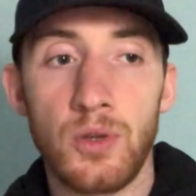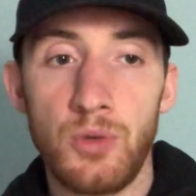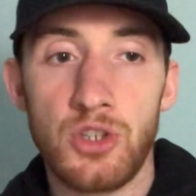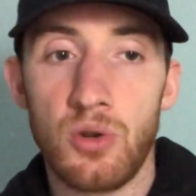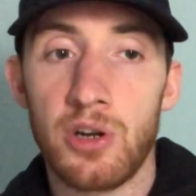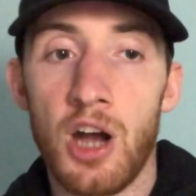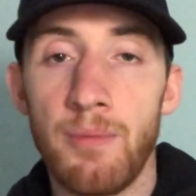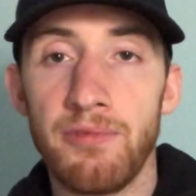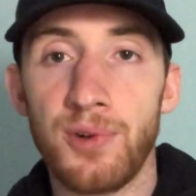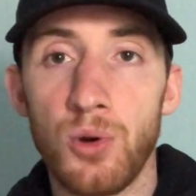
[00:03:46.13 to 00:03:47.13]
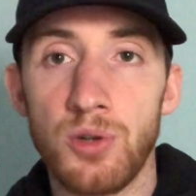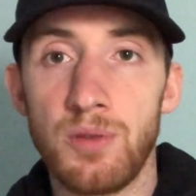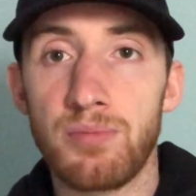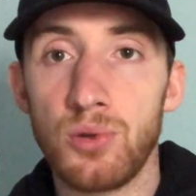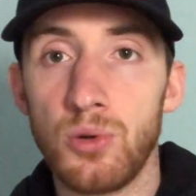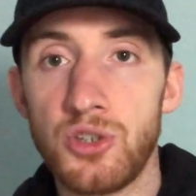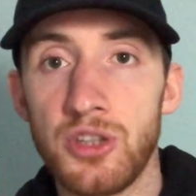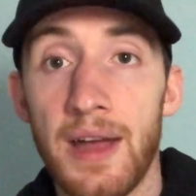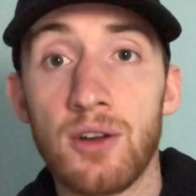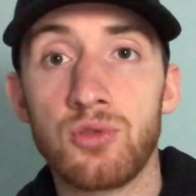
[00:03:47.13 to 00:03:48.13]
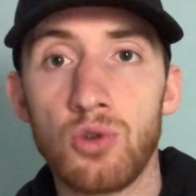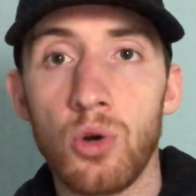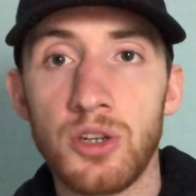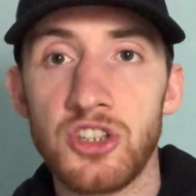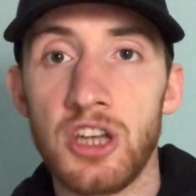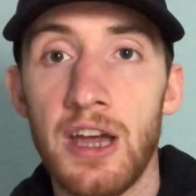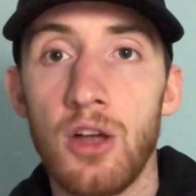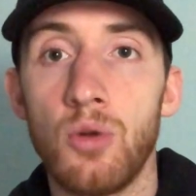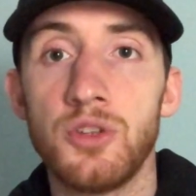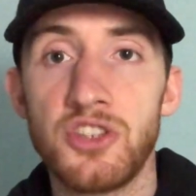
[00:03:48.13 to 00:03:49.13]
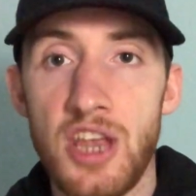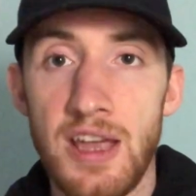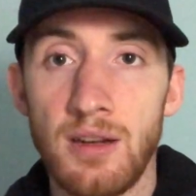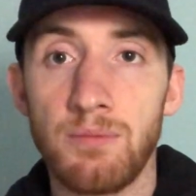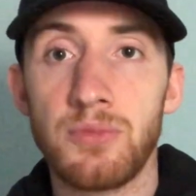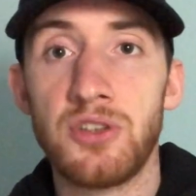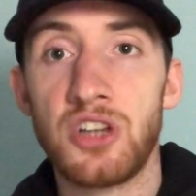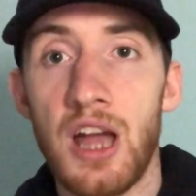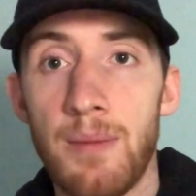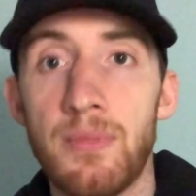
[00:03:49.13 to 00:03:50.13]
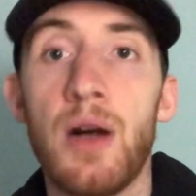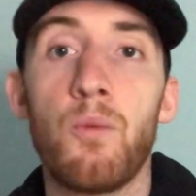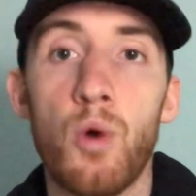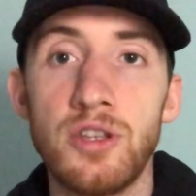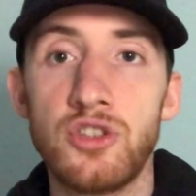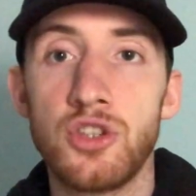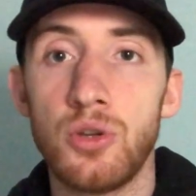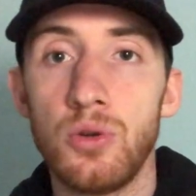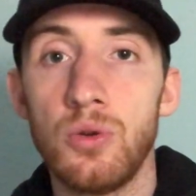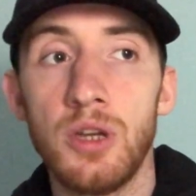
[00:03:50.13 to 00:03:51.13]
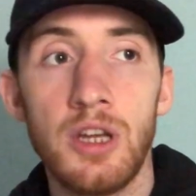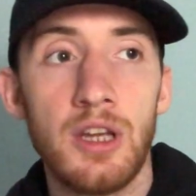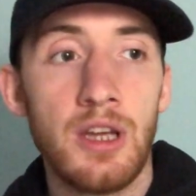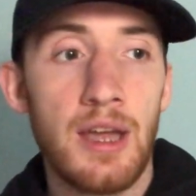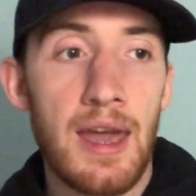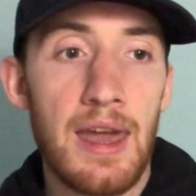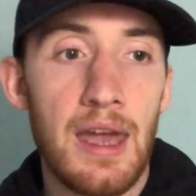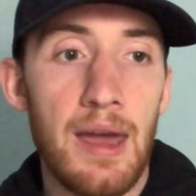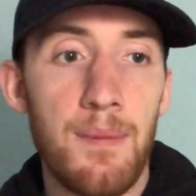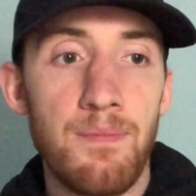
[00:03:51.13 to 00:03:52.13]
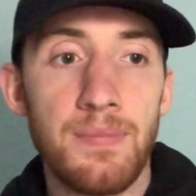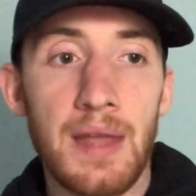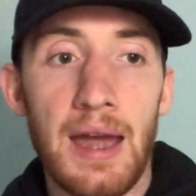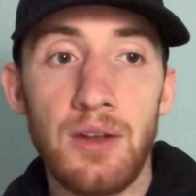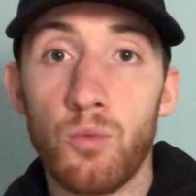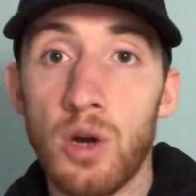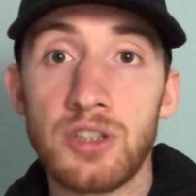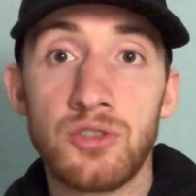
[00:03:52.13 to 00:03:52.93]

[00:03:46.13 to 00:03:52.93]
we saw a come forward approach, that Kronk style, setting the jab, that 1-2, and it worked